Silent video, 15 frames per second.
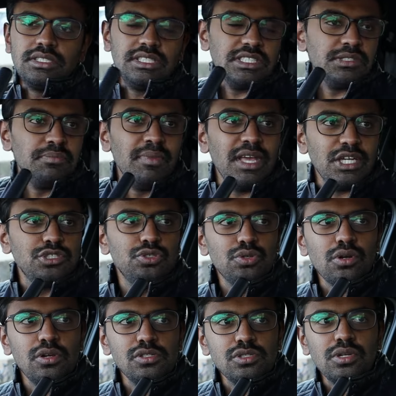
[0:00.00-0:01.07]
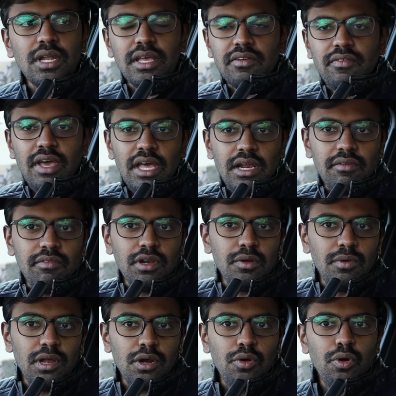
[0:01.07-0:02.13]
just make sure also, like wherever you
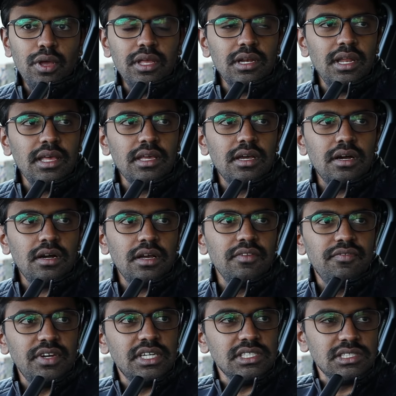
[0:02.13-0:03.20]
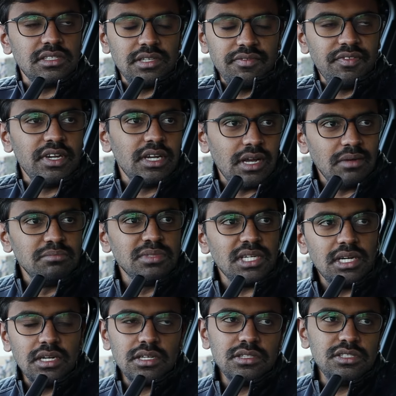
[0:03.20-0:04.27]
are going, like if it comes
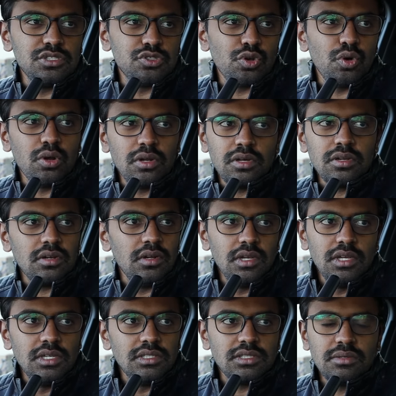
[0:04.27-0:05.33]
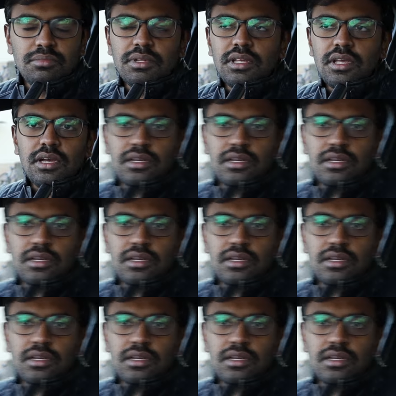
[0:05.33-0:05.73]
under this zone or something.